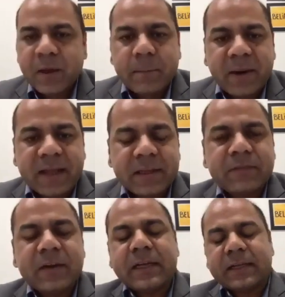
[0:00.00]
But I think
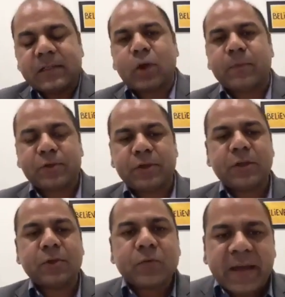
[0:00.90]
we'll take this opportunity
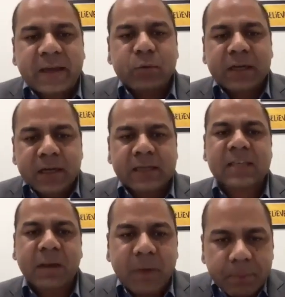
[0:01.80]
to very quickly
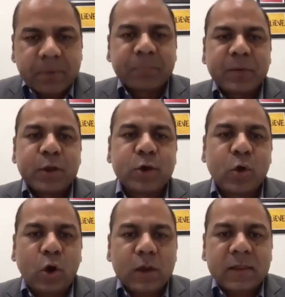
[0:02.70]
sum up,
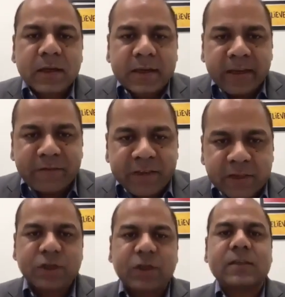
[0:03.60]
all the key
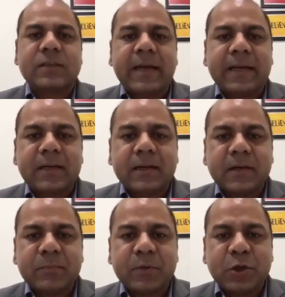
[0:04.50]
features that,
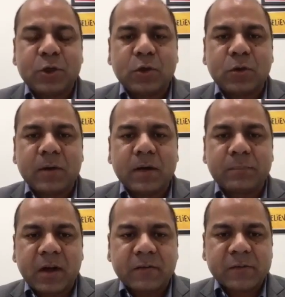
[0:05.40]

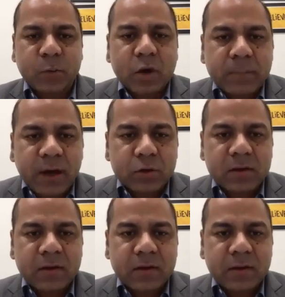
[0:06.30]
Pranav spoke
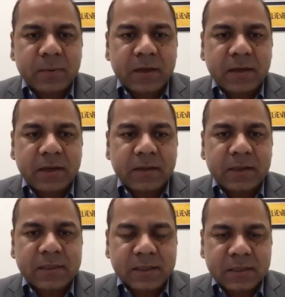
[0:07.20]
about in
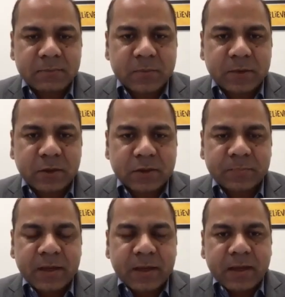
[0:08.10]
these systems, because,
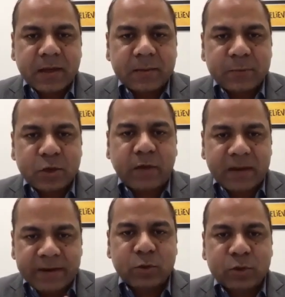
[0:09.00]
while
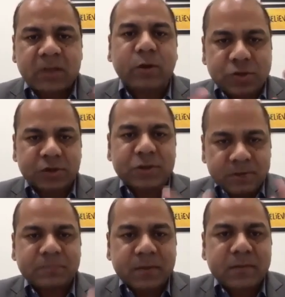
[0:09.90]
we're doing the demonstration,
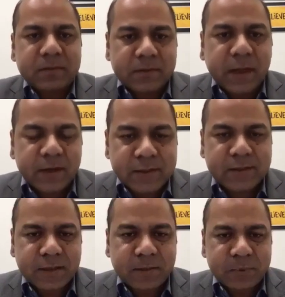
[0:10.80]
there is,
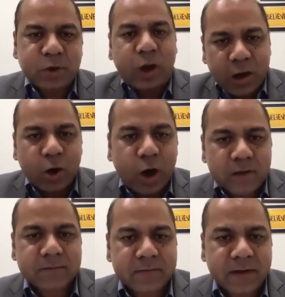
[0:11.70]
a
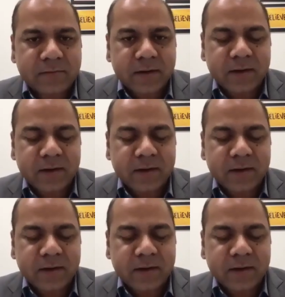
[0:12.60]
lot that